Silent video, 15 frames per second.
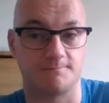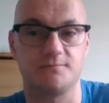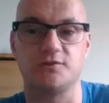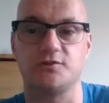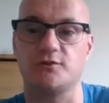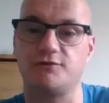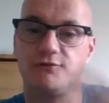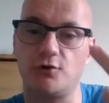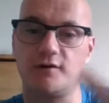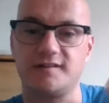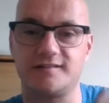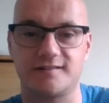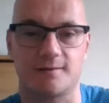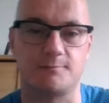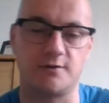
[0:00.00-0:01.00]
So for
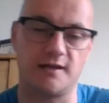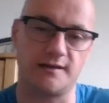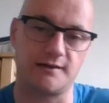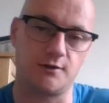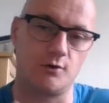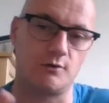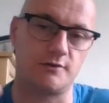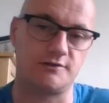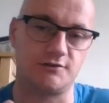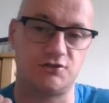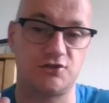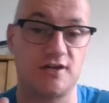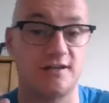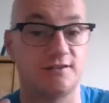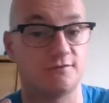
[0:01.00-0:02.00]
example, I go over to
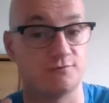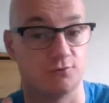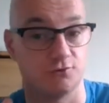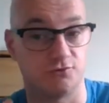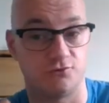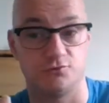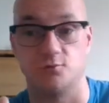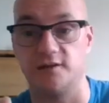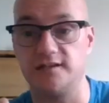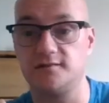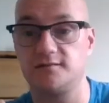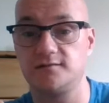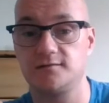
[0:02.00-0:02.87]
China for 2 weeks.